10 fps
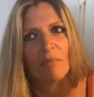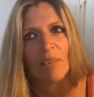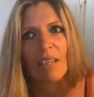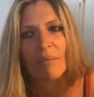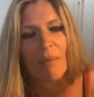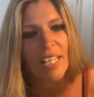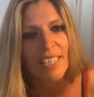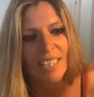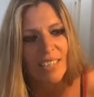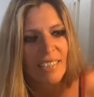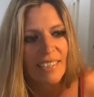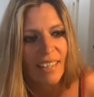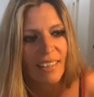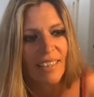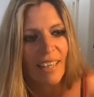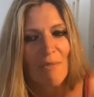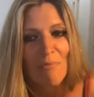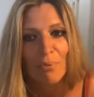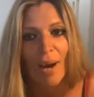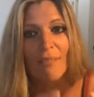magical. It's like a
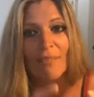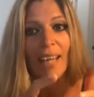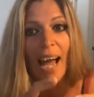private